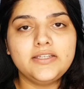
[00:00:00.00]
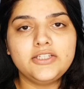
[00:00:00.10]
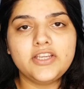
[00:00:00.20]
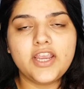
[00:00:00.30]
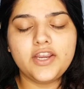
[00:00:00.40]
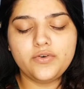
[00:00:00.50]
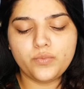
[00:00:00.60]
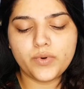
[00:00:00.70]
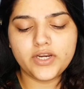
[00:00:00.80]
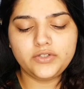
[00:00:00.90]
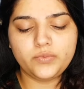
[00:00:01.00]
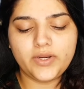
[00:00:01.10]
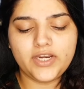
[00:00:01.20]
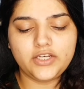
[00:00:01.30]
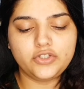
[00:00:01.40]
shade
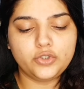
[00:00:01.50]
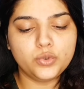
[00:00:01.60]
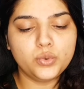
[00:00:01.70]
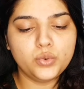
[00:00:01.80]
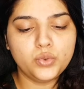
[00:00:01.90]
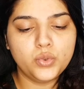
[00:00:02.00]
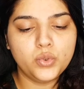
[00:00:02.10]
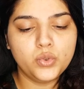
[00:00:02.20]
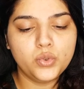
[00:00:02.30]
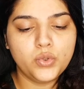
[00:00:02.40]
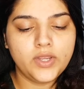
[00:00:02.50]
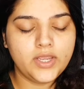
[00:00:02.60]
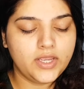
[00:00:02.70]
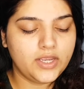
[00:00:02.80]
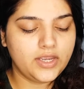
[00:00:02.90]
122,
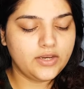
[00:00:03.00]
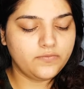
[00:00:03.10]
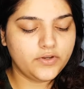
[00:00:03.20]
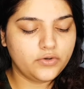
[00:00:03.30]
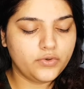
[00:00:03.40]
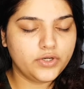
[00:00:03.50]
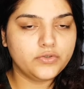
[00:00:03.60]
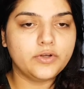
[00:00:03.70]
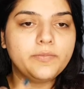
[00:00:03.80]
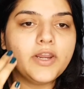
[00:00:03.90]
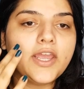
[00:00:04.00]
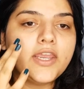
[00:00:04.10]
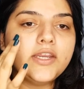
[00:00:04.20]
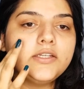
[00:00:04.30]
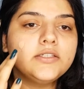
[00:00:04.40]
and we're going to apply
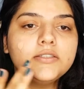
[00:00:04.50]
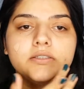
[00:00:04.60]
it